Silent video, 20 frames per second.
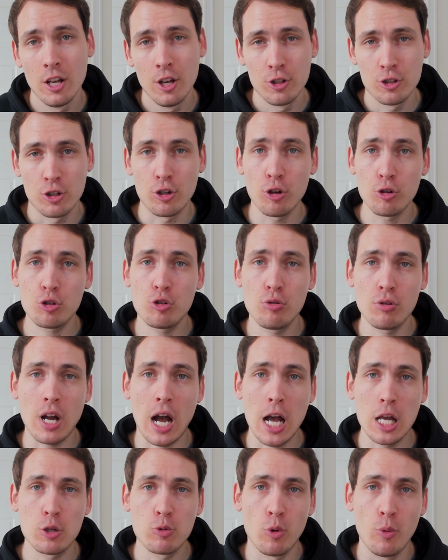So those two
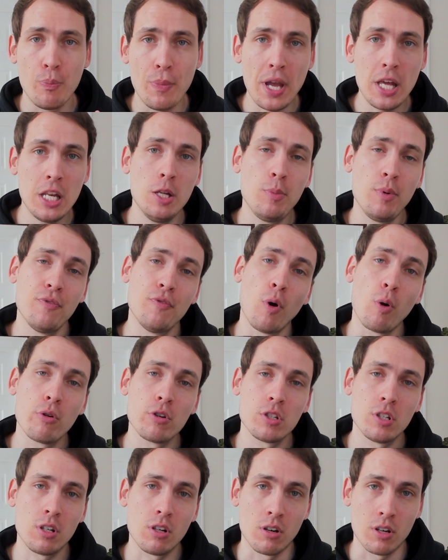guys will mainly be
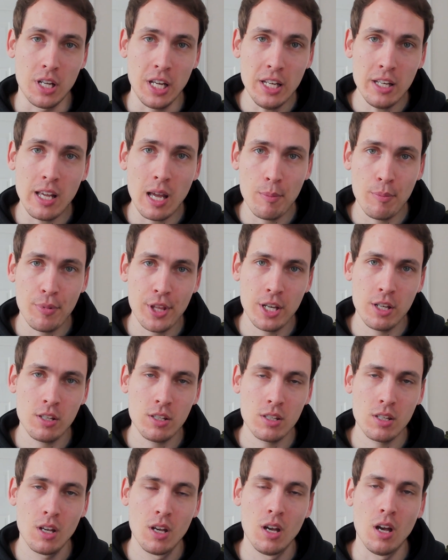focusing on in-game
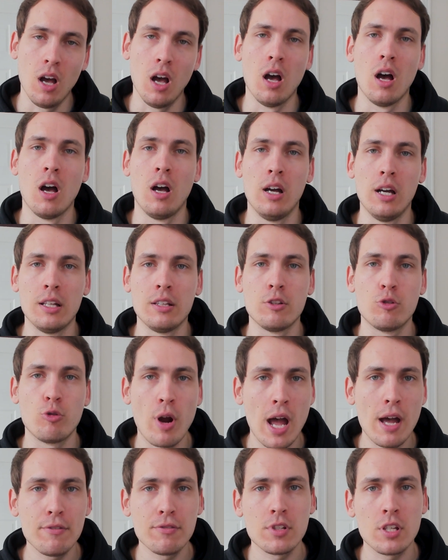things and
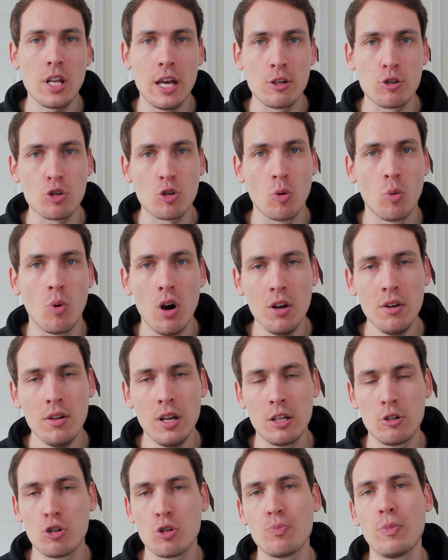drafts and so on,
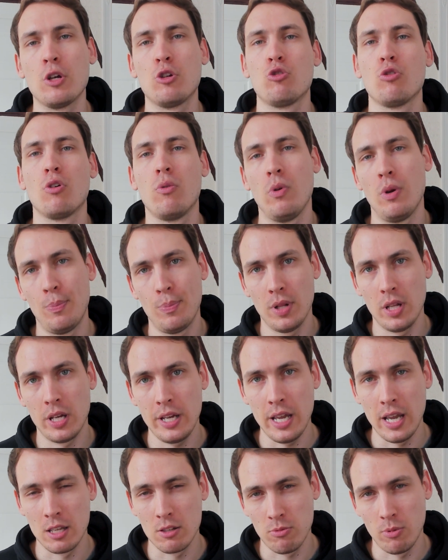and just make sure we
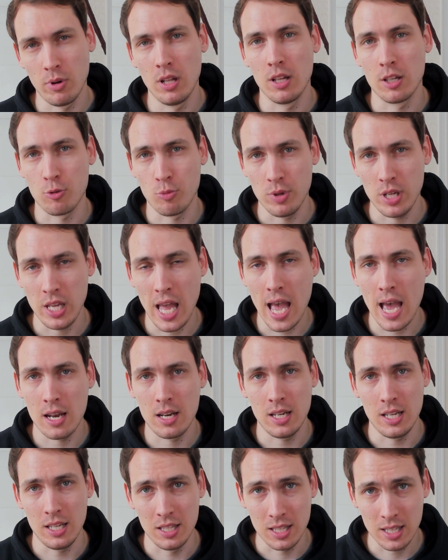play as well as we
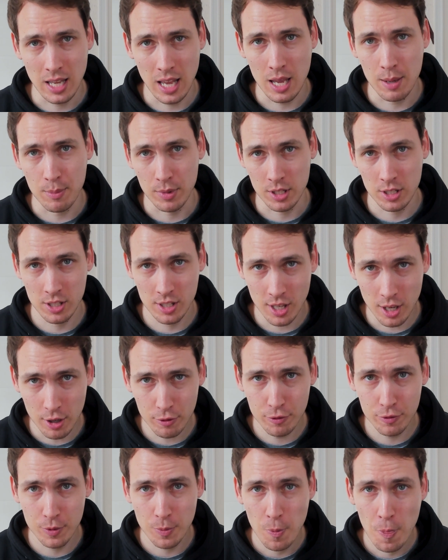can in the game itself.